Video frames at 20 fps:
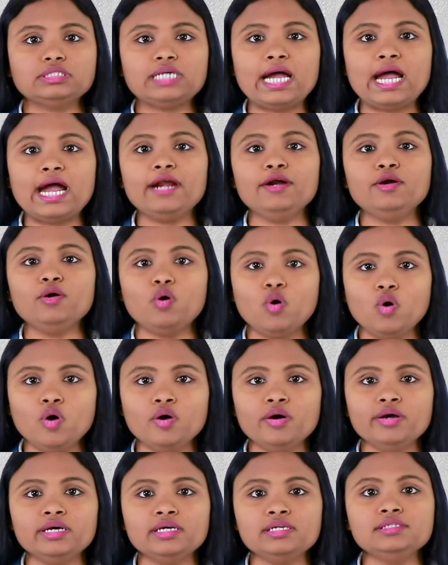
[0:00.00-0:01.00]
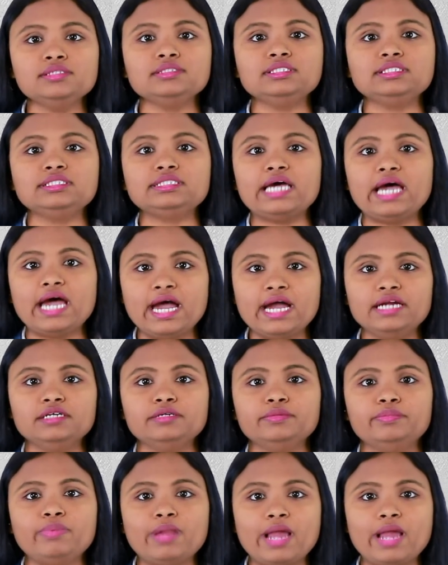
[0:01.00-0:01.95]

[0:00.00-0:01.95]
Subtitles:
Add oils and